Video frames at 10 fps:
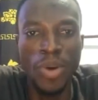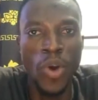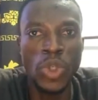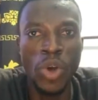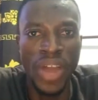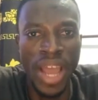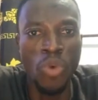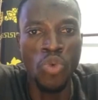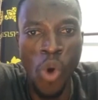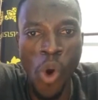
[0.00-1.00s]
because of her
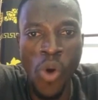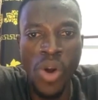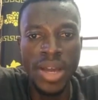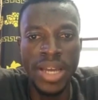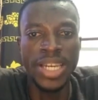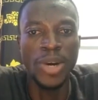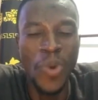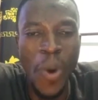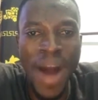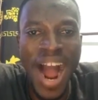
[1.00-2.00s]
role in the
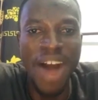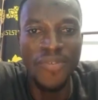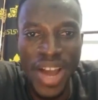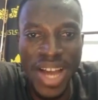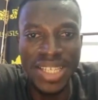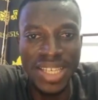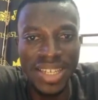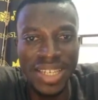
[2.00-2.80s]
global affairs,